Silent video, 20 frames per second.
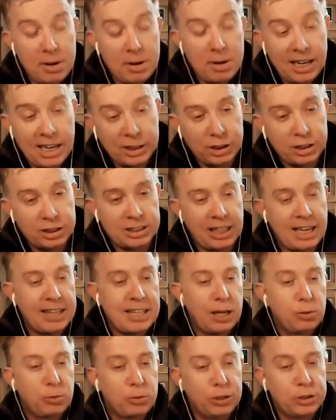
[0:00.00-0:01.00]
as you say
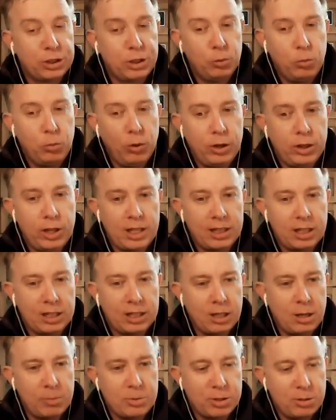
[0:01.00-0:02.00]
that, Richard, one thing that
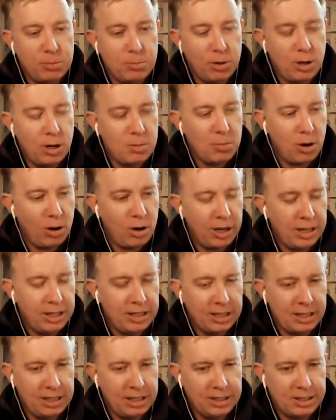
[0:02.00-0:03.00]
comes to my
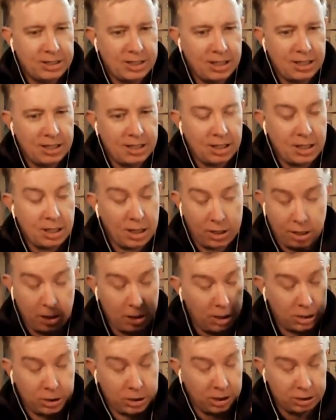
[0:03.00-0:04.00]
mind is,
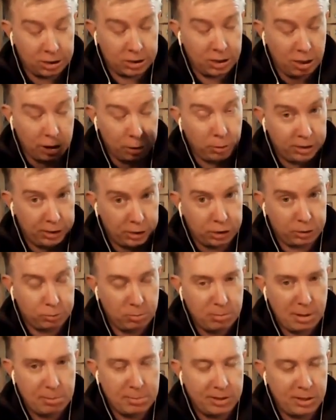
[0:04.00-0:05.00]
I just literally just
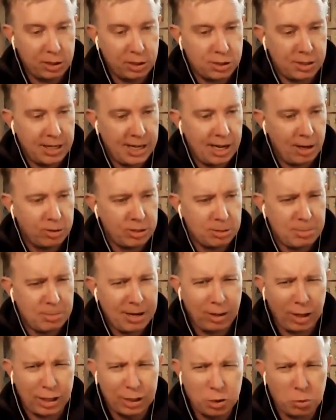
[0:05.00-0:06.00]
remember this now, is
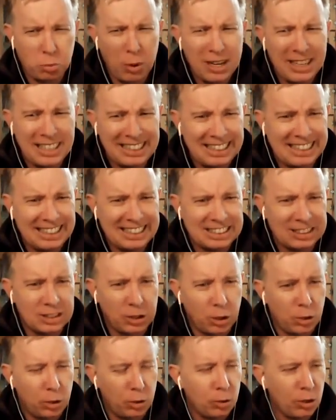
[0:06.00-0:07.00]
about like 20 years
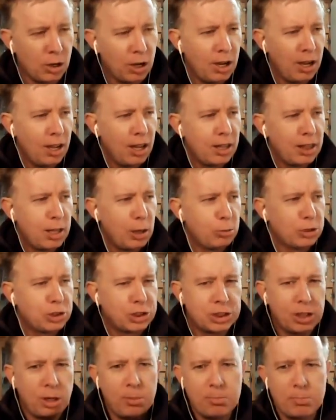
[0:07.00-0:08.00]
ago, there was
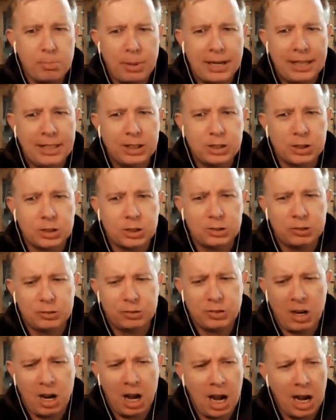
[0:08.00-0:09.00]
some piece
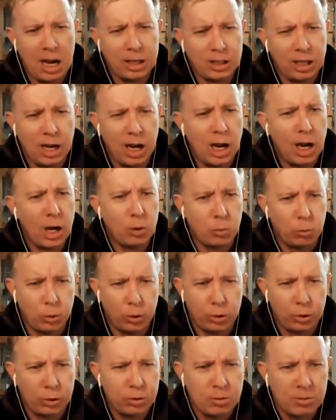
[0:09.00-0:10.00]
of
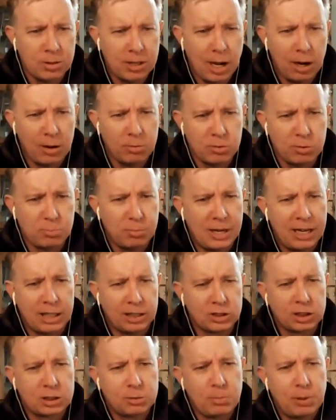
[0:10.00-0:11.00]
artwork that was
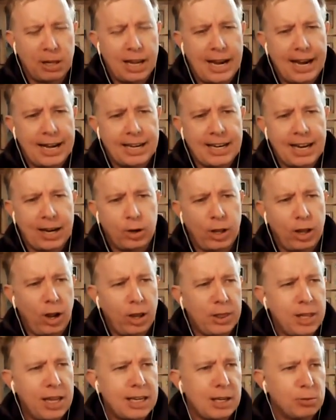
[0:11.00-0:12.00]
being displayed. And I
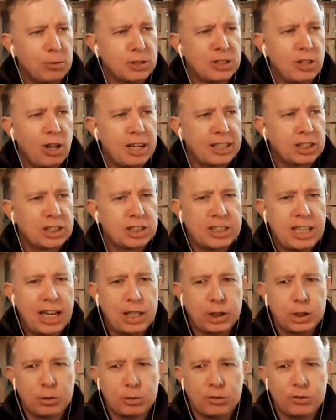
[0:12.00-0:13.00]
think it was like a
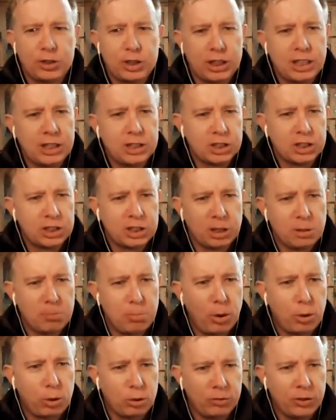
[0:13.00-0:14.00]
statue of Jesus in a
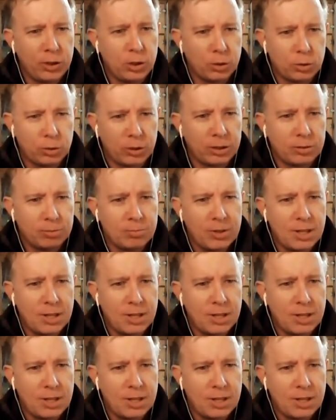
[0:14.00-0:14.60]
bottle of urine.